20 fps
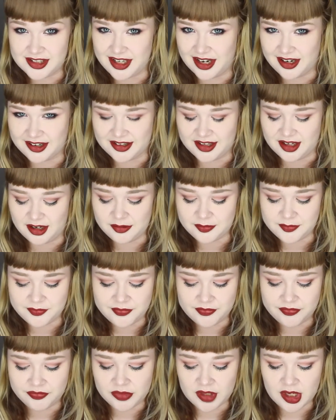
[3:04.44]
Sexy.
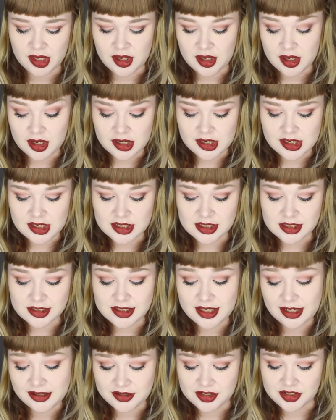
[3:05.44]

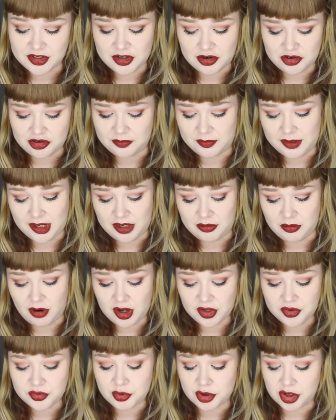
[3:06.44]
Santa told me you
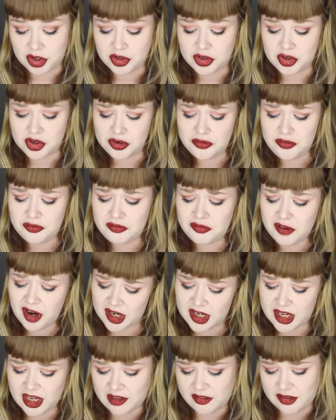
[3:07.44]
asked for a good
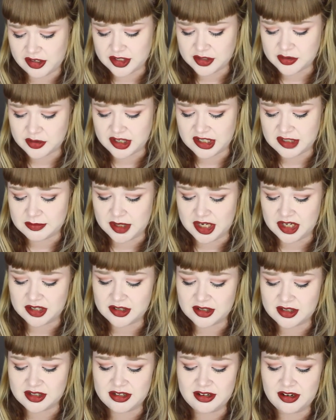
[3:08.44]
fucking this
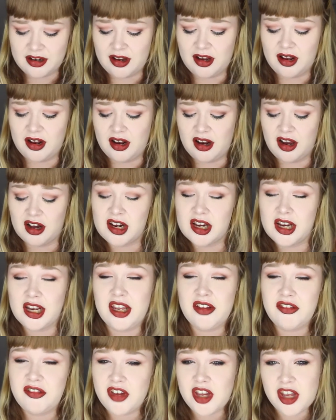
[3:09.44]
Christmas.
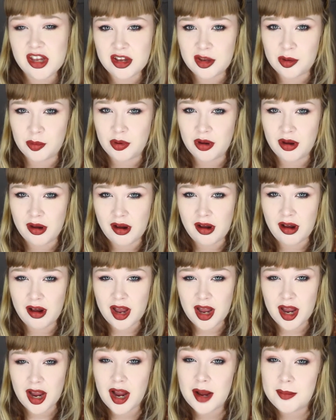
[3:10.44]
Luckily for you,
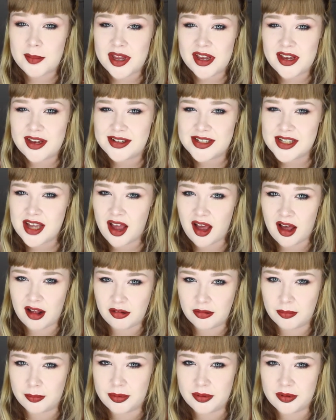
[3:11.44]
I'm here to
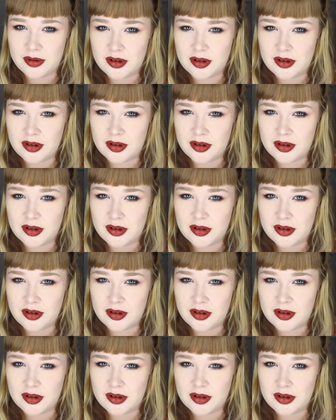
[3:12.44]
help.